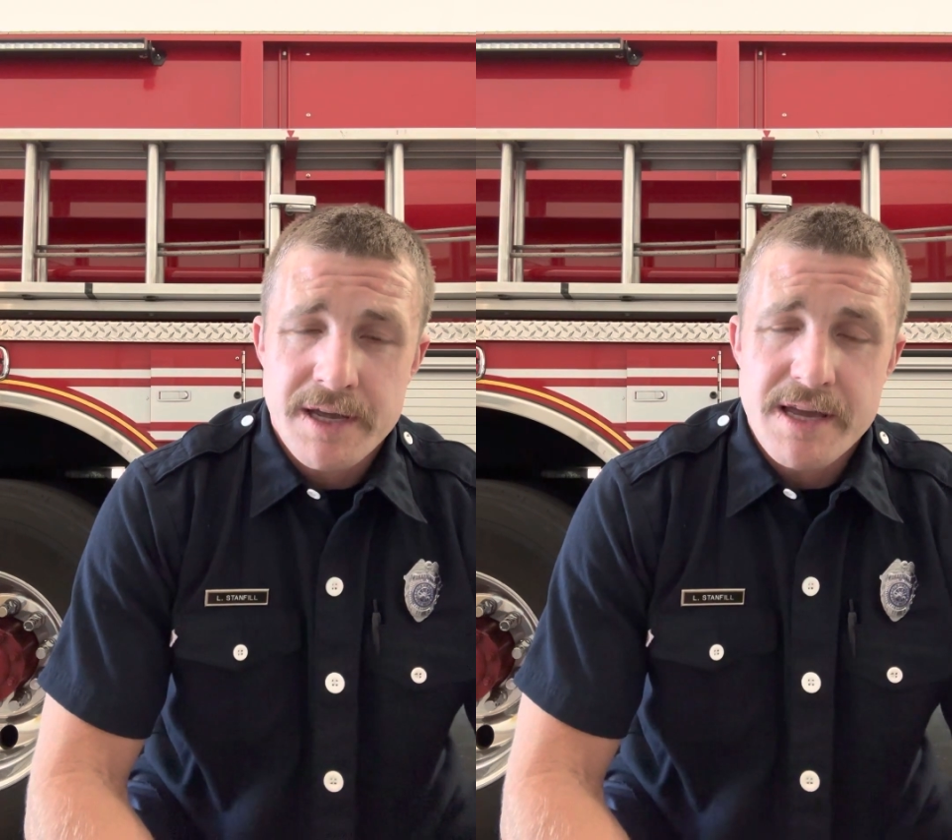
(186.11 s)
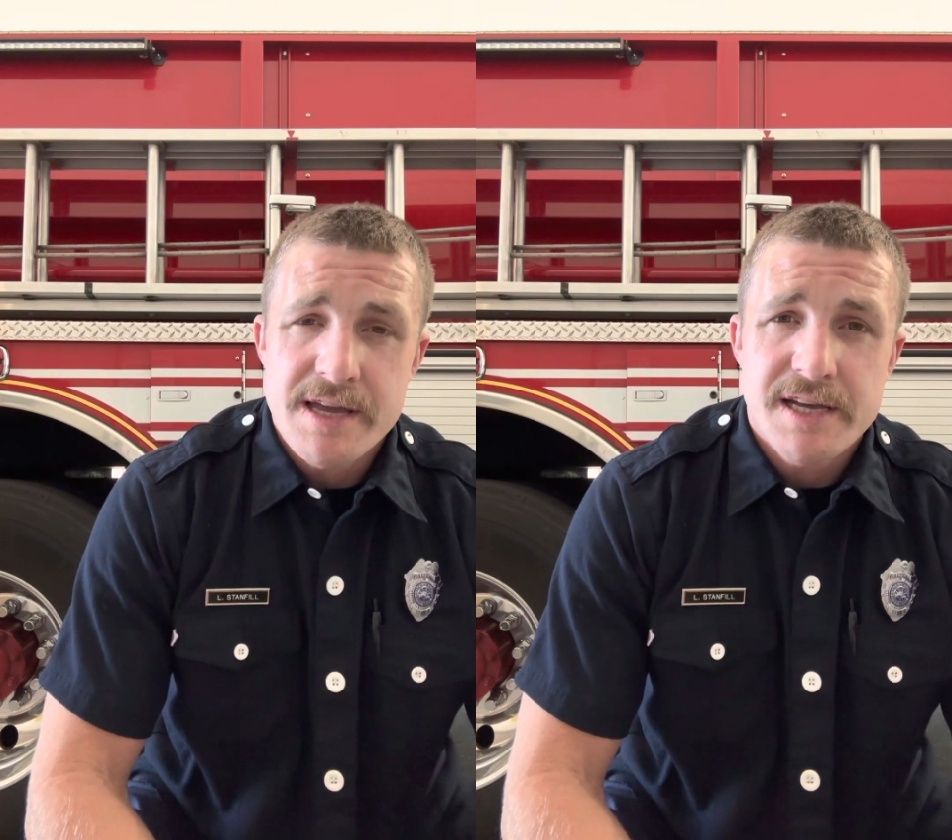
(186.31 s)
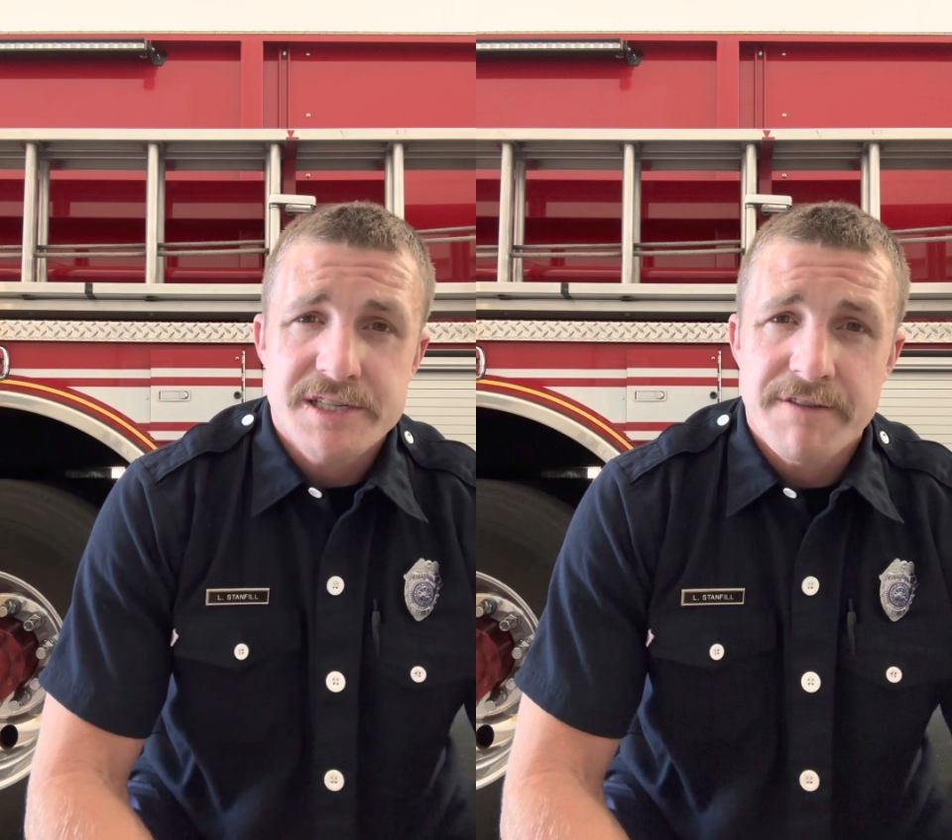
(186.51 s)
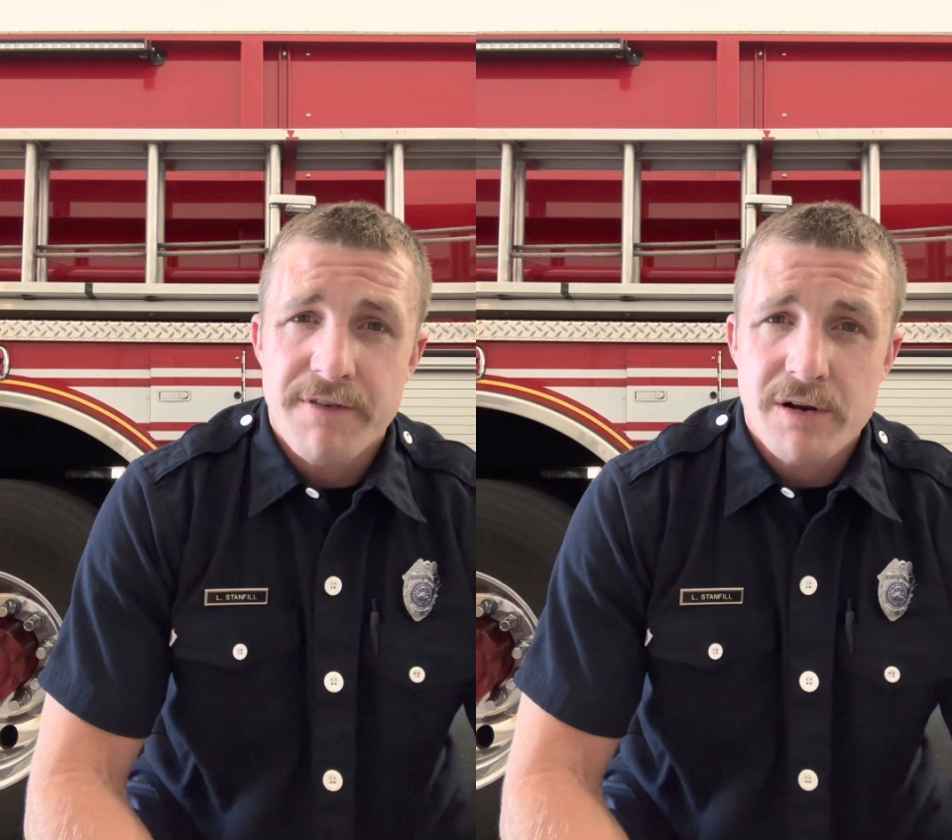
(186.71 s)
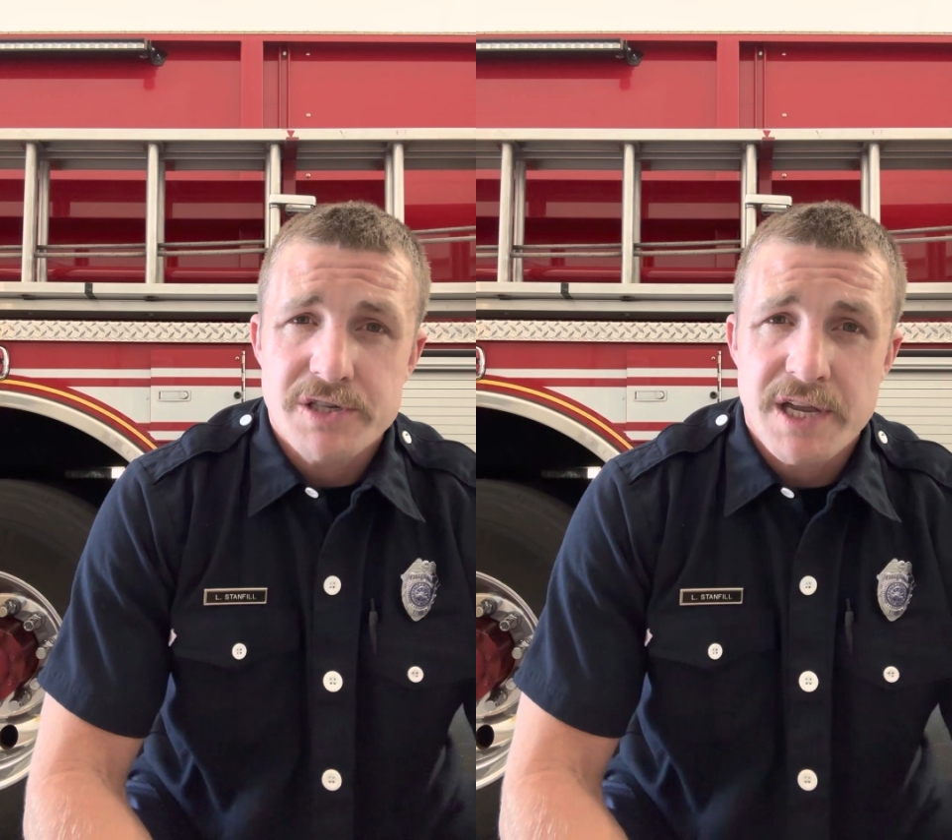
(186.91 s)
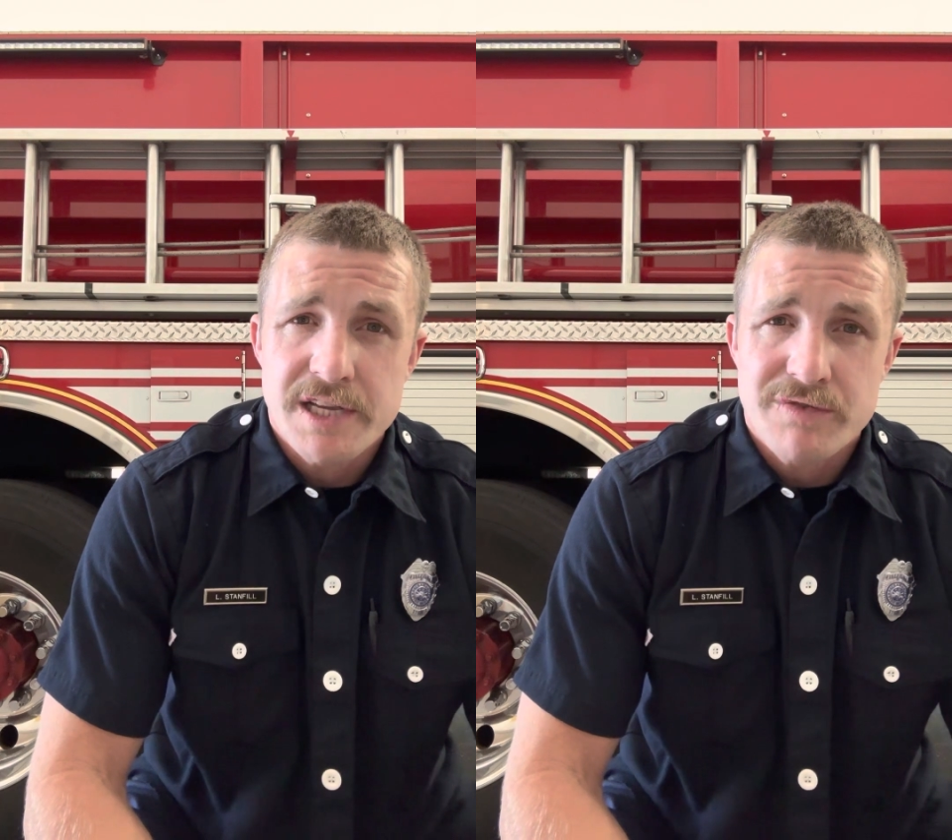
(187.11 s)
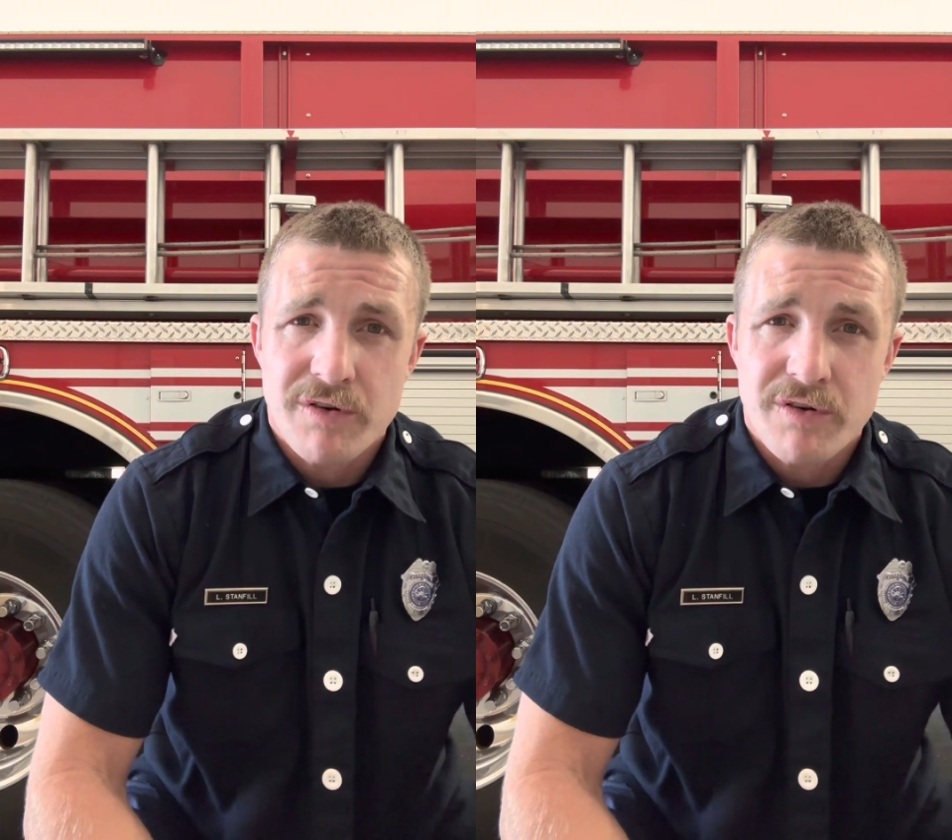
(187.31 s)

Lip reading: ESFR stands for